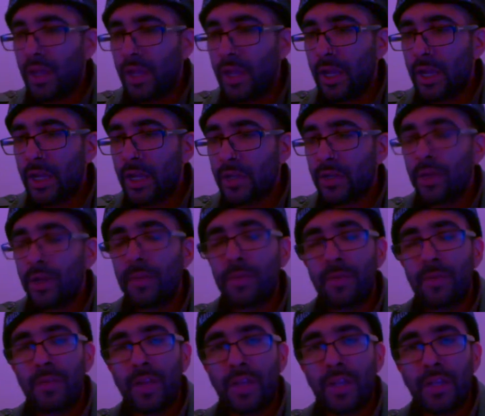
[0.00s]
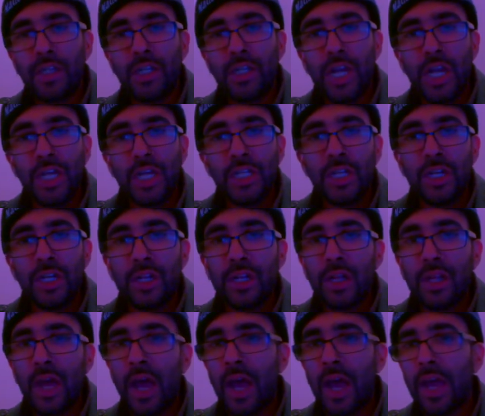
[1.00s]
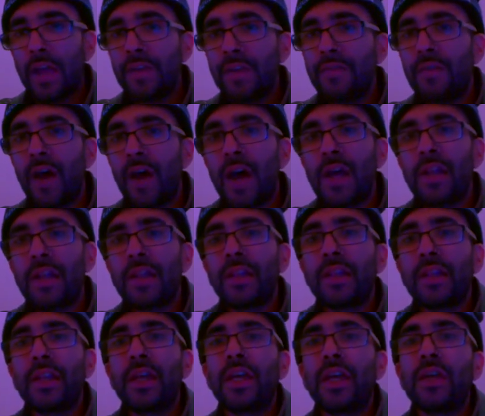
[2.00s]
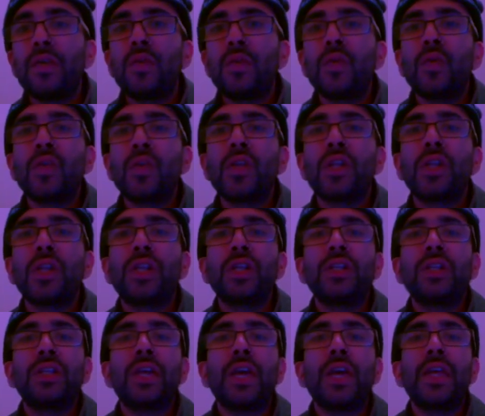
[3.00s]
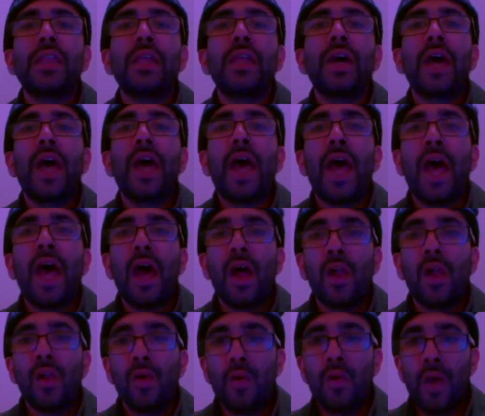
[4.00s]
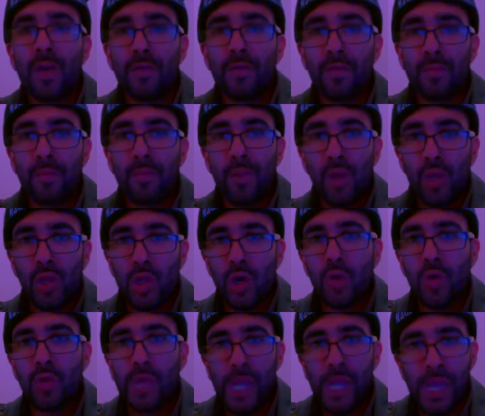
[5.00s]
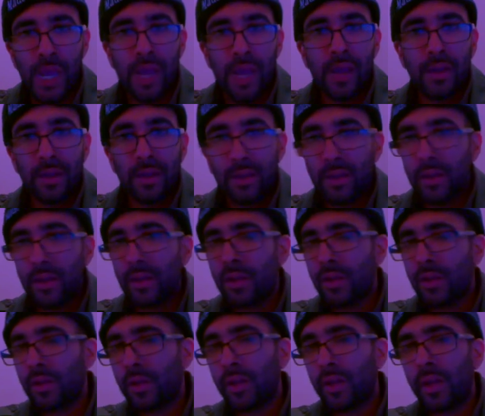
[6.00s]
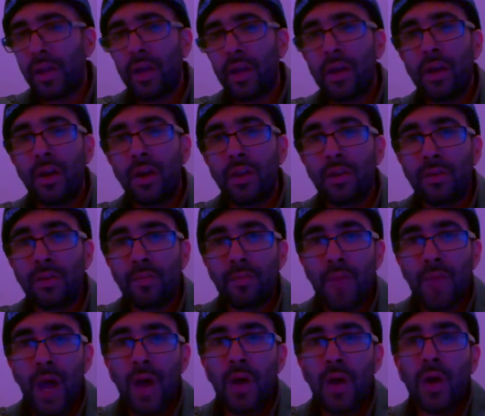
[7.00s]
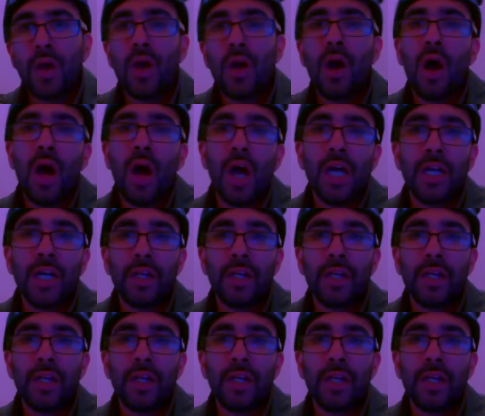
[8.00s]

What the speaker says: In terms of exchanges, I advise that you stay the hell away from Poloniex. It looks like another Mt. Gox.